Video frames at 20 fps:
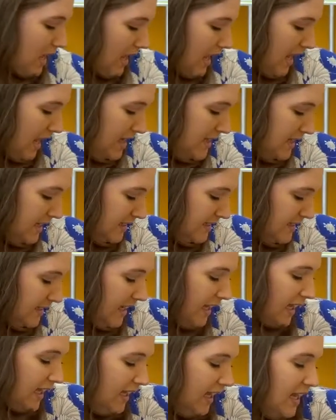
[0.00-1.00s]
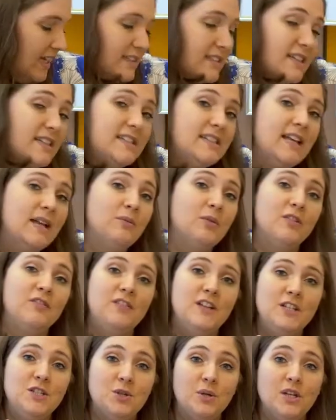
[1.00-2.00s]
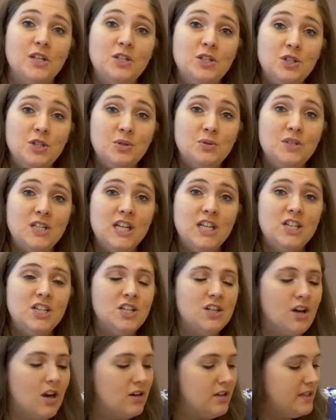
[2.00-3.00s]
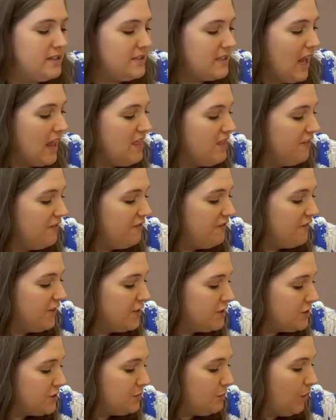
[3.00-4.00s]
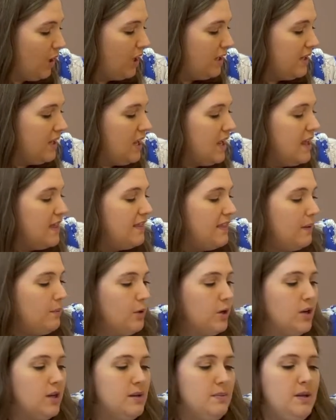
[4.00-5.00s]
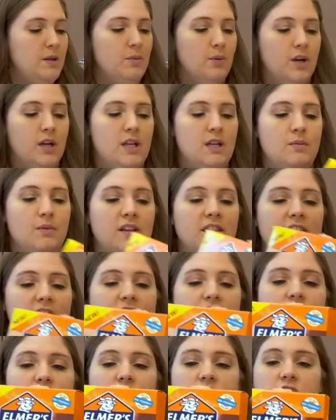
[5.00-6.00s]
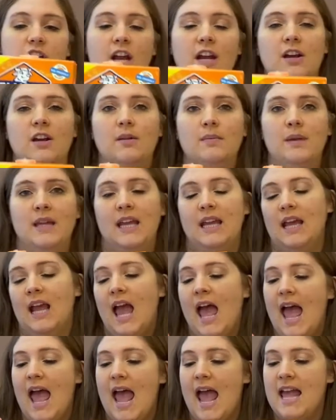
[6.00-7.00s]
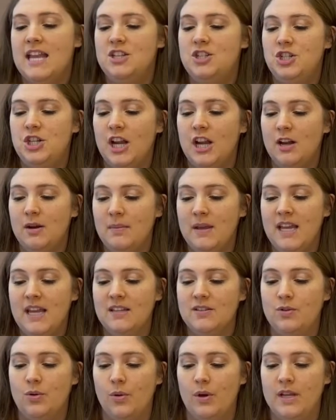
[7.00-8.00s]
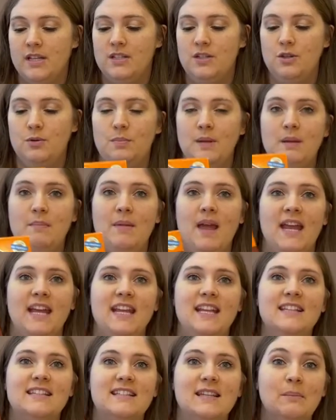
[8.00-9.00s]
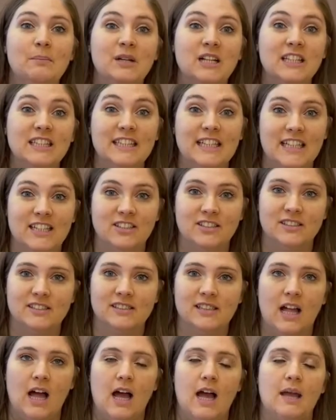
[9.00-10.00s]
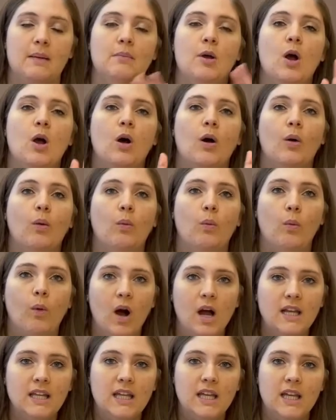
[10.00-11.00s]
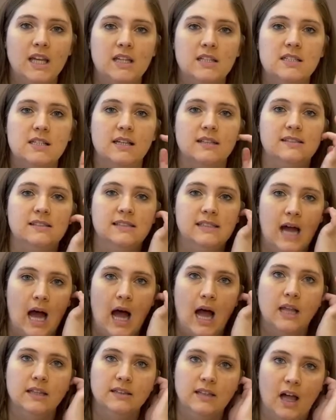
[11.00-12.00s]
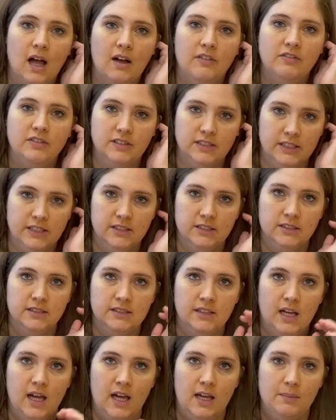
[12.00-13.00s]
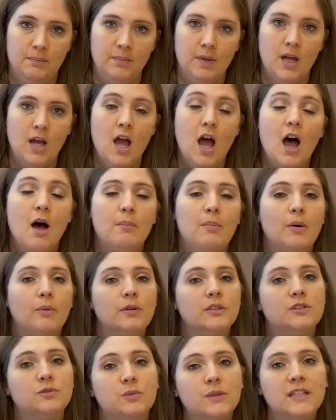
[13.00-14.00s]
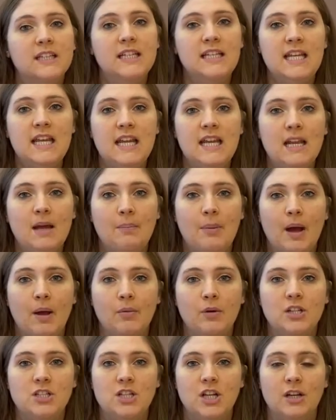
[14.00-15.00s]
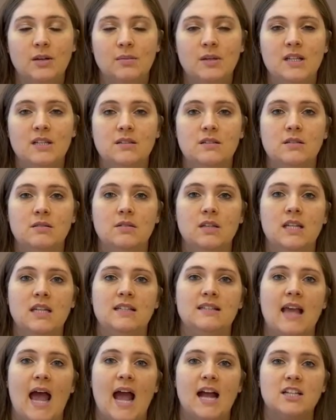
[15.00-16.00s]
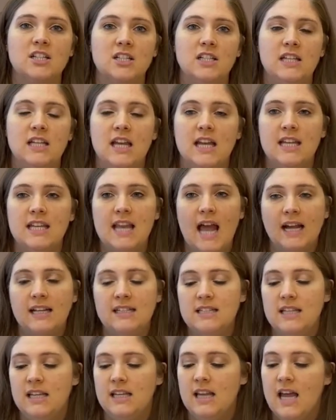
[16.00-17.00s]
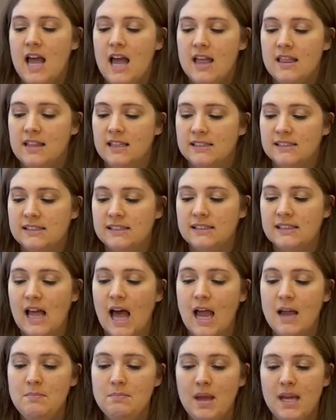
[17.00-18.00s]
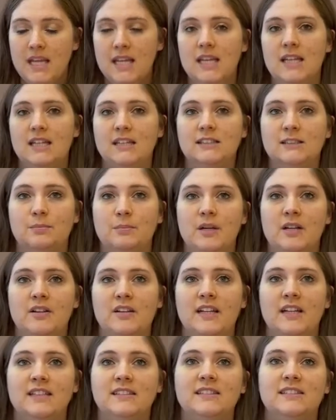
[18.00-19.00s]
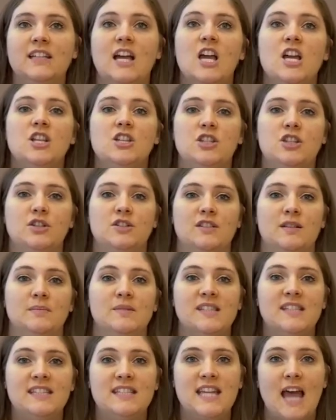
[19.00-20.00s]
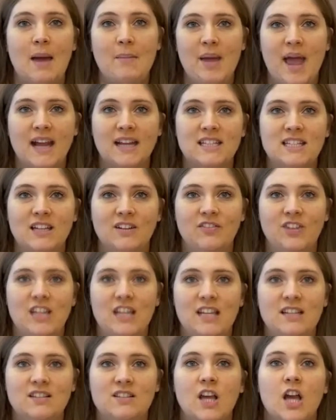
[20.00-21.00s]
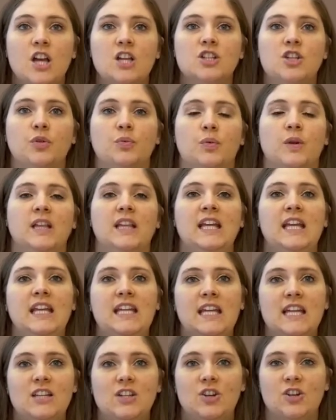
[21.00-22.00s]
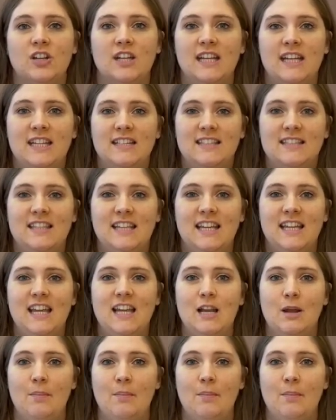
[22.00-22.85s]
In this kit, as I said, we're featuring 2 teaching artists, and the first one that we're going to be working with is Jeremy. And Jeremy is going to be making some glitter slime. What kid does not love glitter slime? But what's really neat about what Jeremy is doing, he's actually connecting the slime making experience to some STEM activities to really get your kids thinking